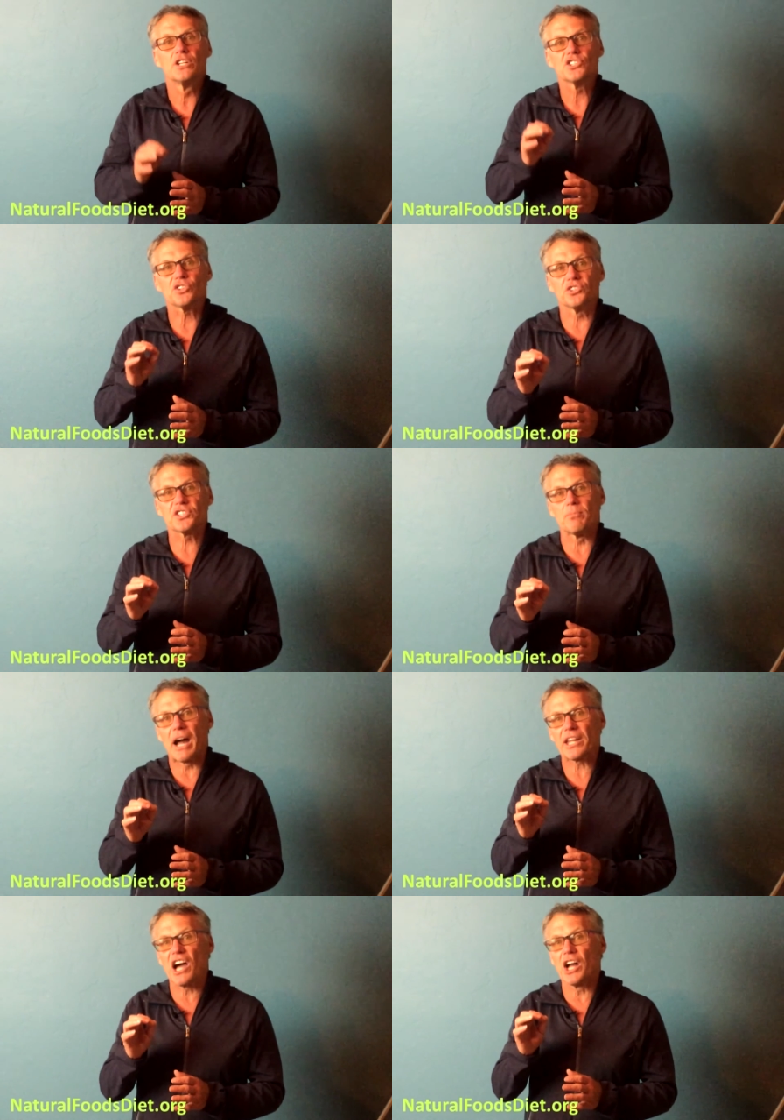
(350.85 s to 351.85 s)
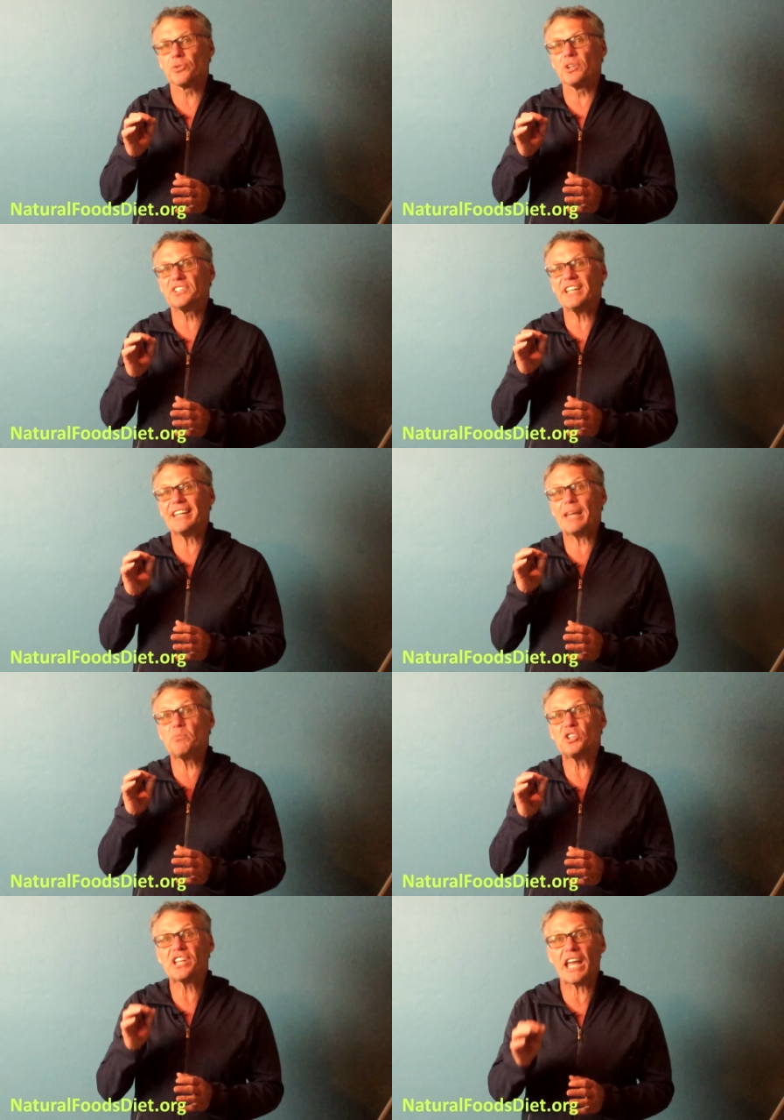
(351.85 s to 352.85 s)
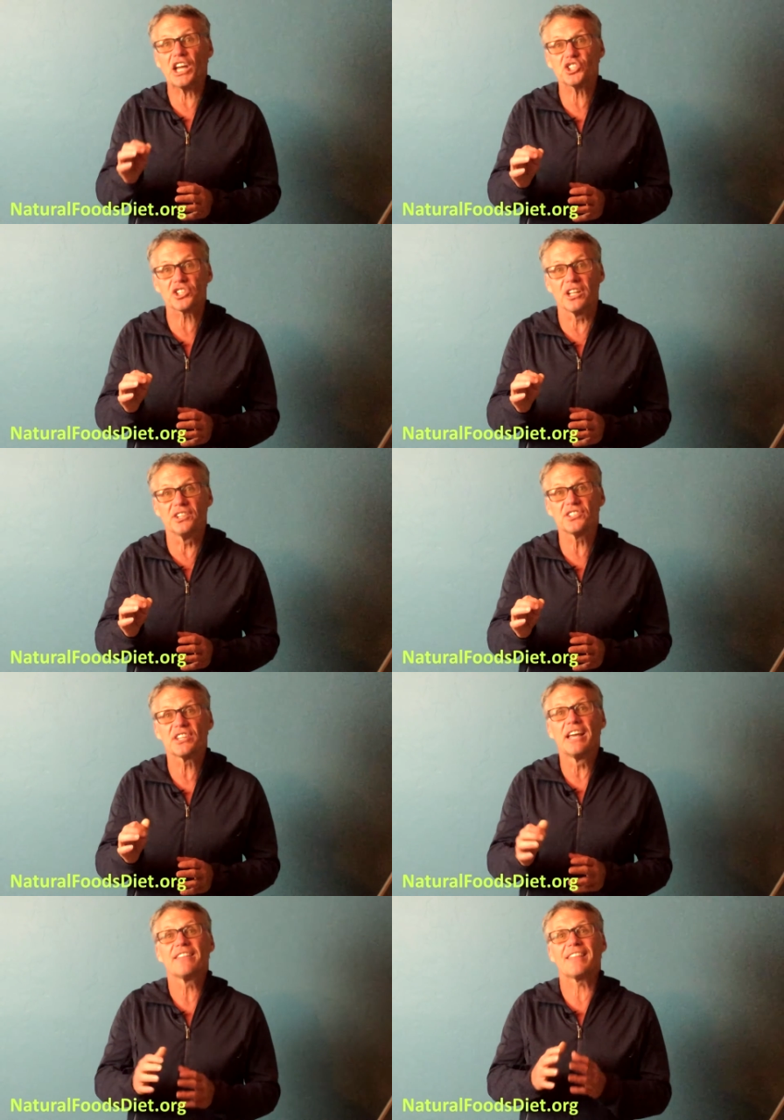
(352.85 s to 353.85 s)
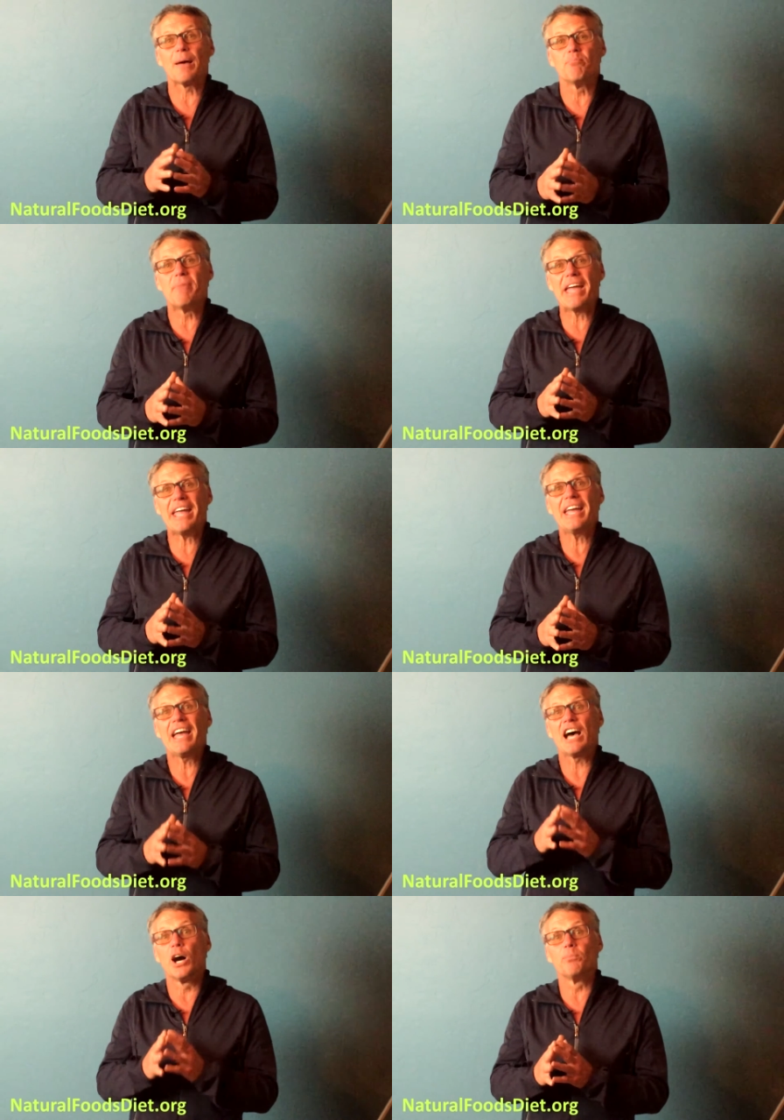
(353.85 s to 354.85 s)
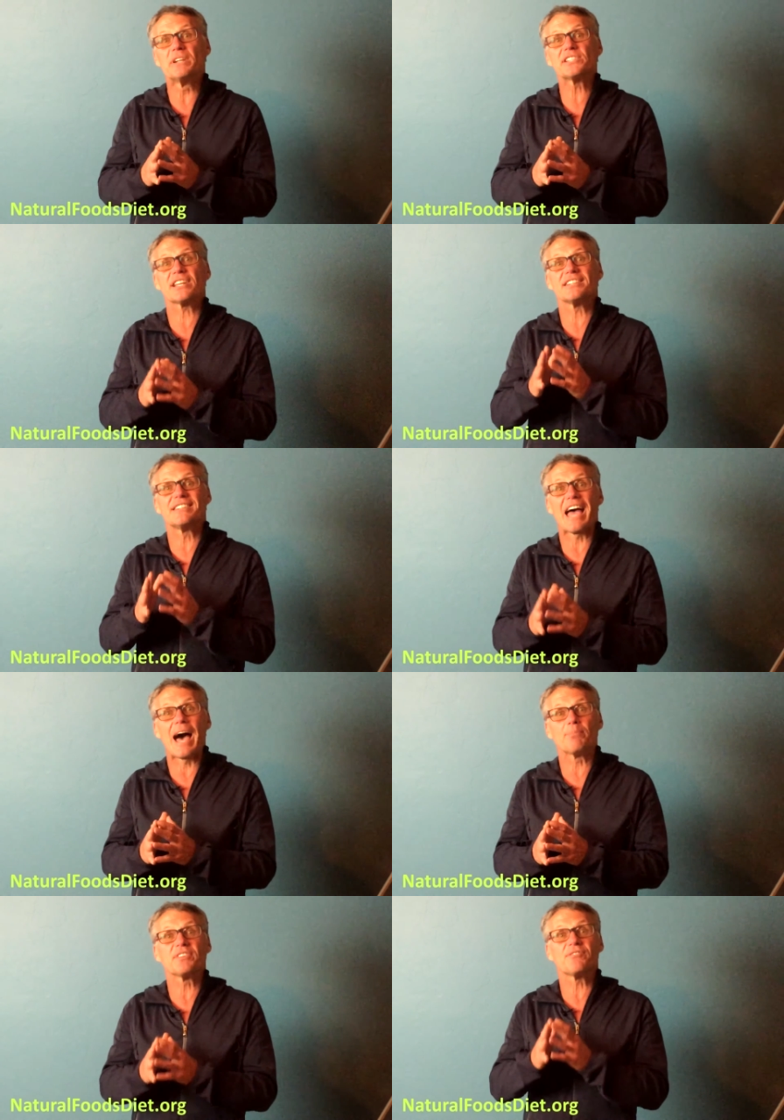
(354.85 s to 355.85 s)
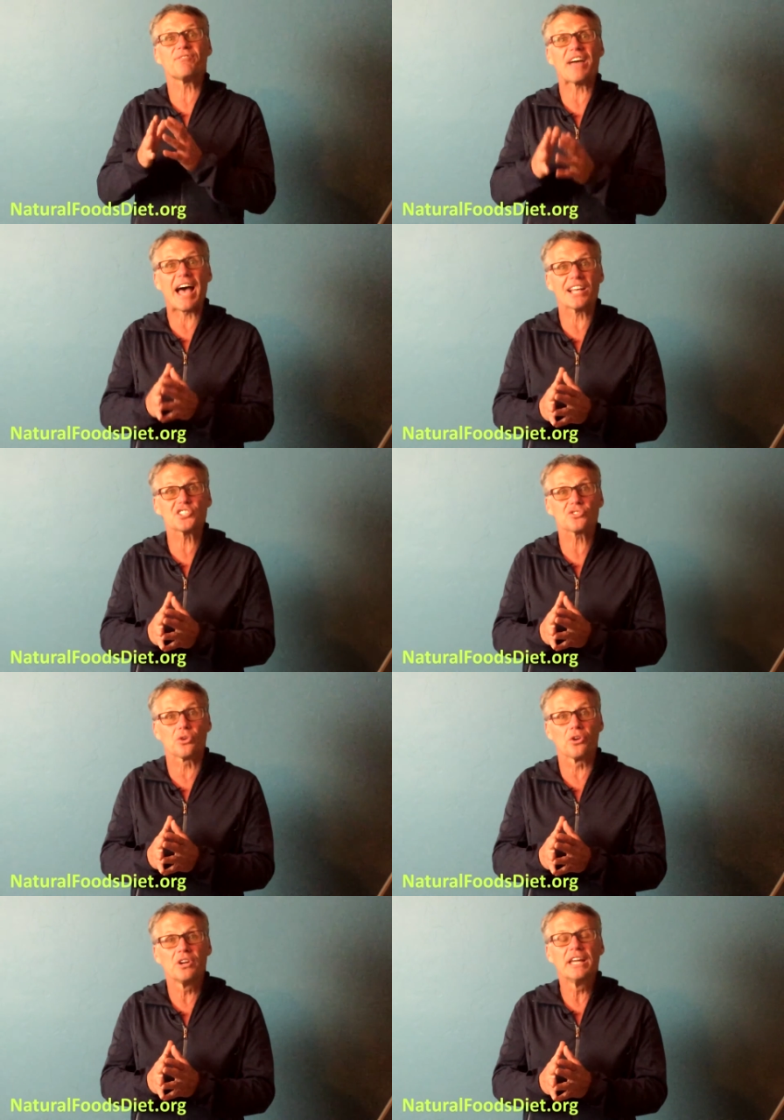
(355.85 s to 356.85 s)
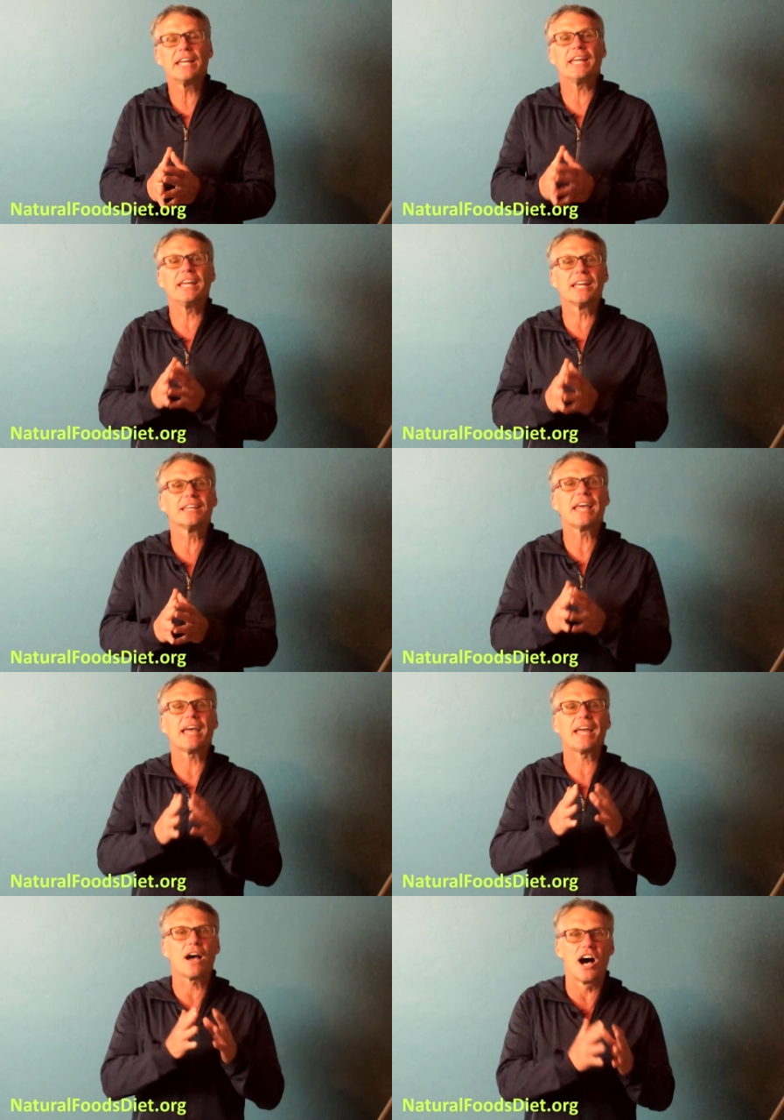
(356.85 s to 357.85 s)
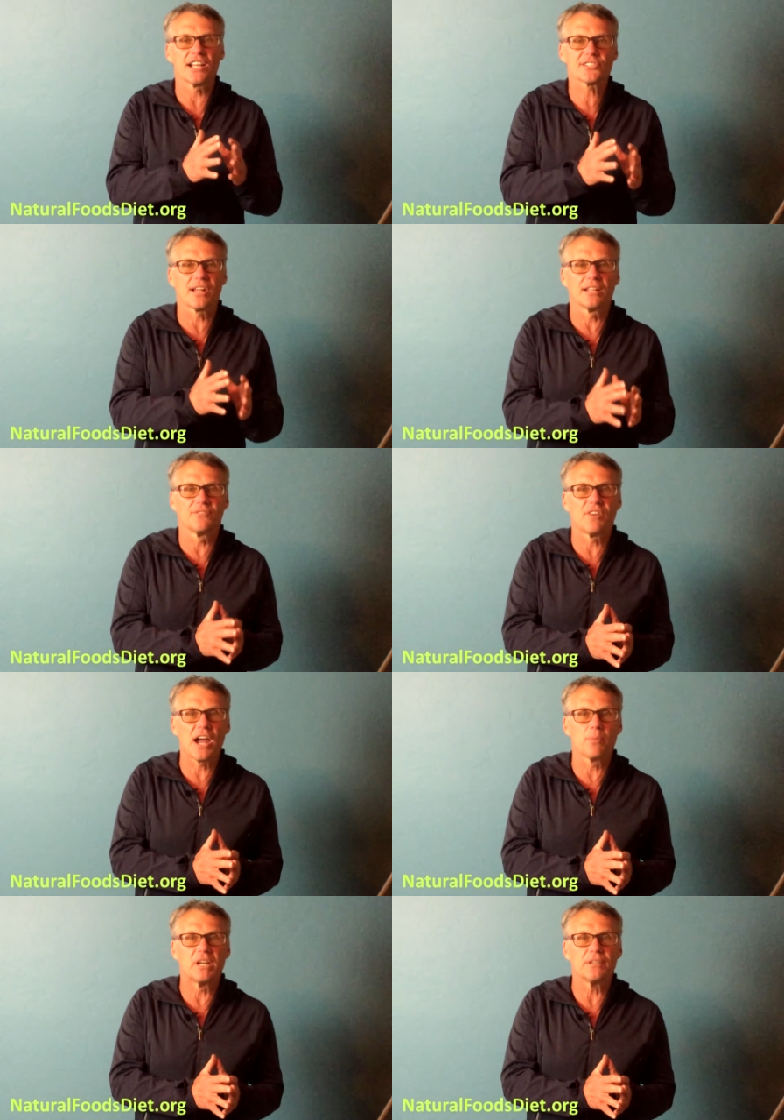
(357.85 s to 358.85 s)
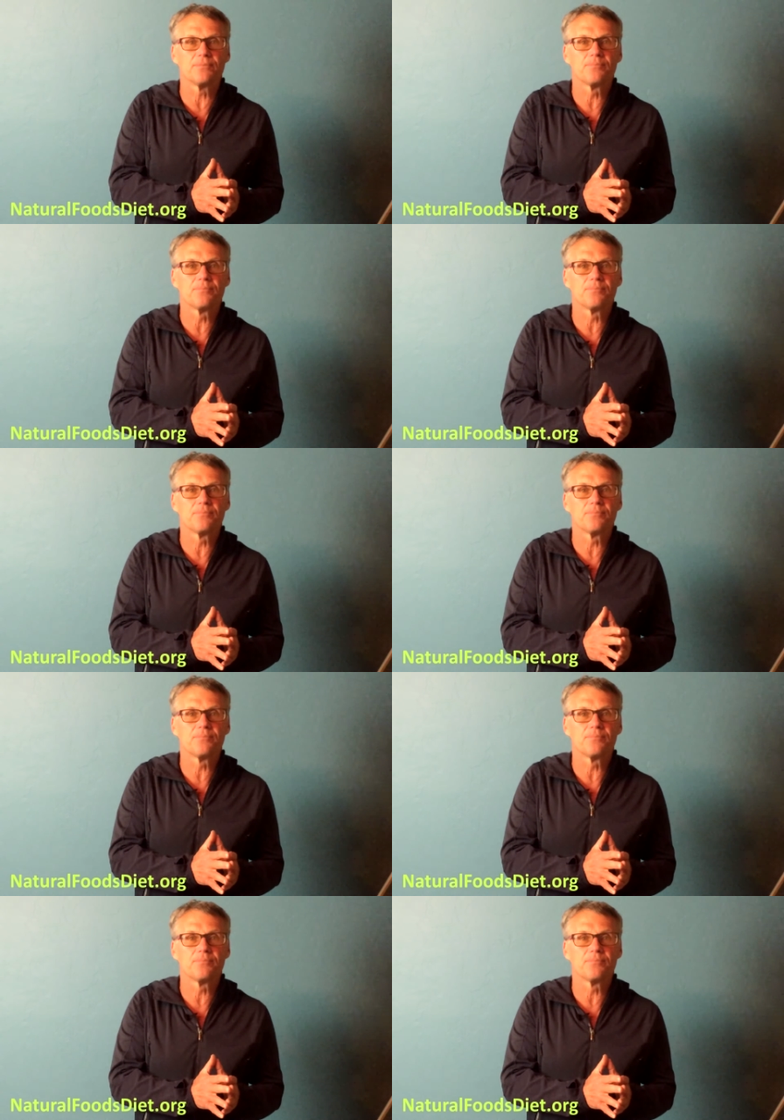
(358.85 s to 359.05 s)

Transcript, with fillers: So it's the mitochondrial DNA mutations that may help us adapt faster in a hostile environment.